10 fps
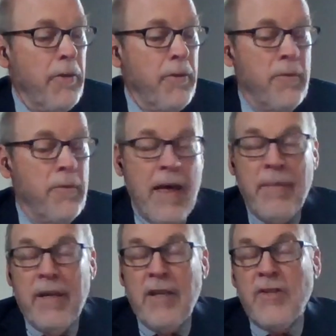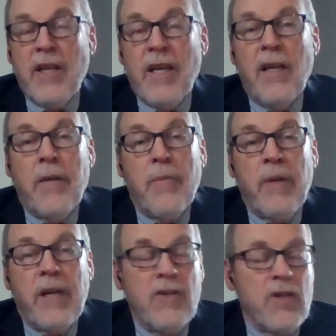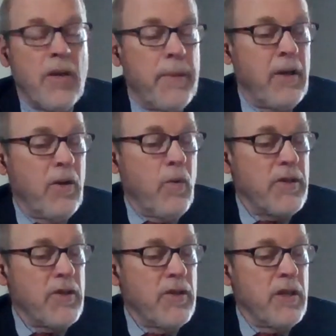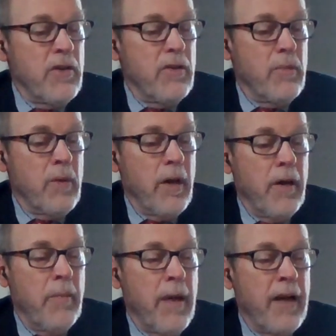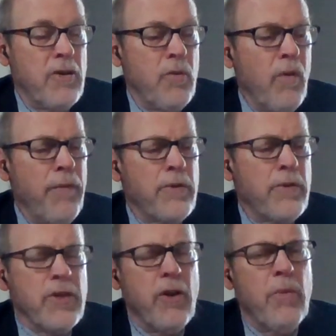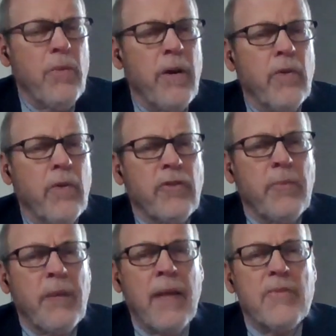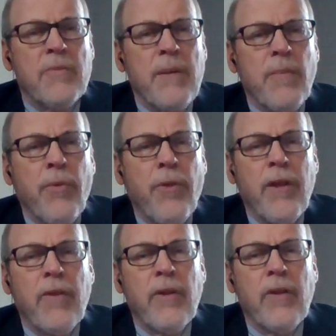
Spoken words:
That being said, we can jump into questions here. I do want folks to know, because sometimes people think that